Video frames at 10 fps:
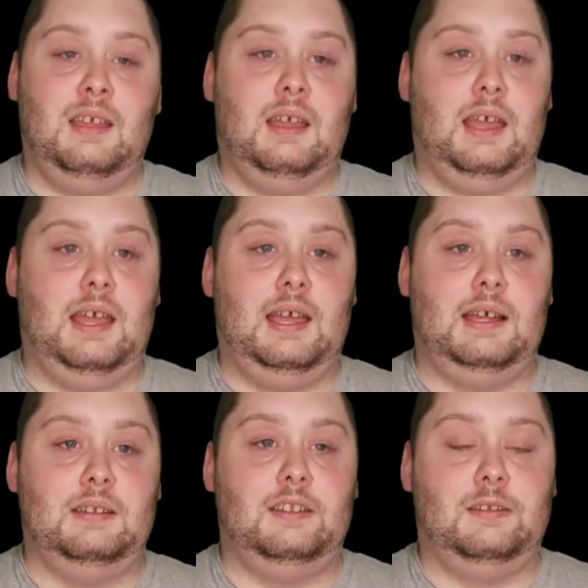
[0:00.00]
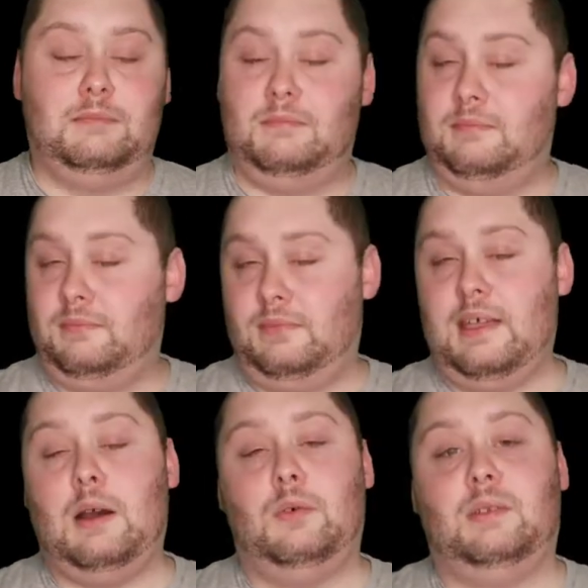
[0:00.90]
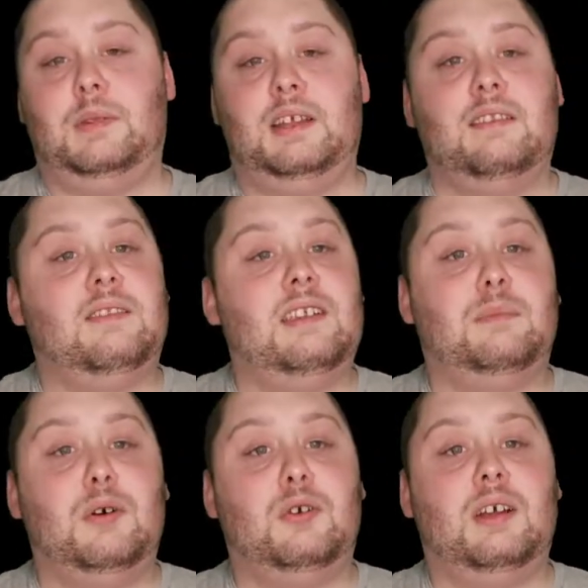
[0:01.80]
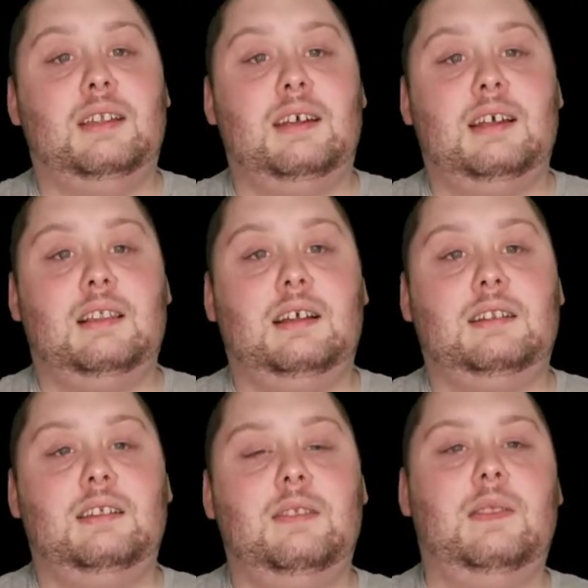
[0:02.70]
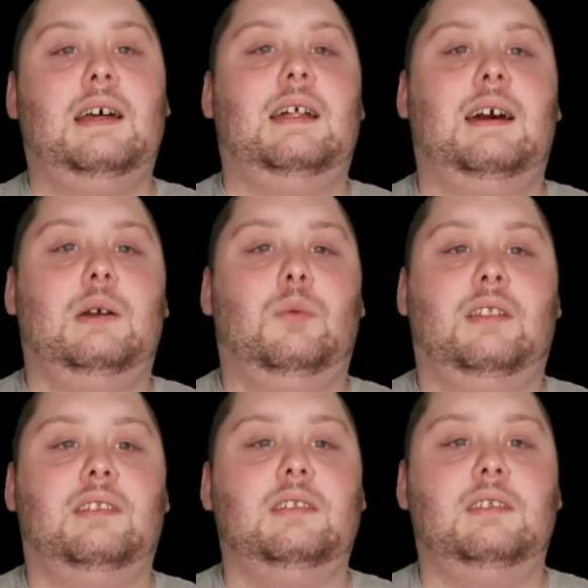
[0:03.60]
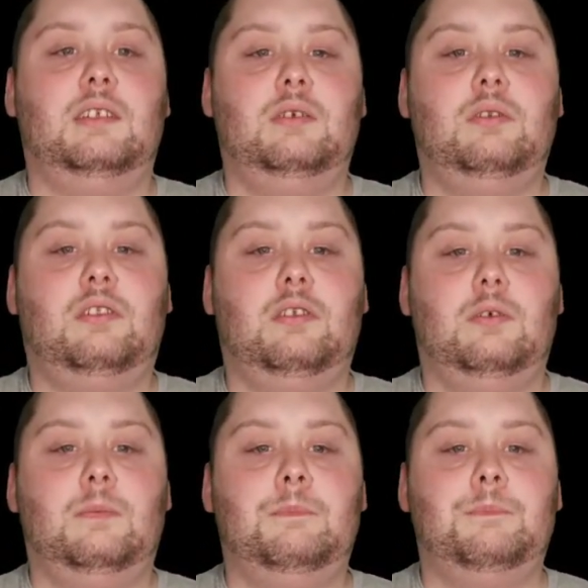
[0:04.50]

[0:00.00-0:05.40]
And that was because they spoke a dialect that I wasn't used to.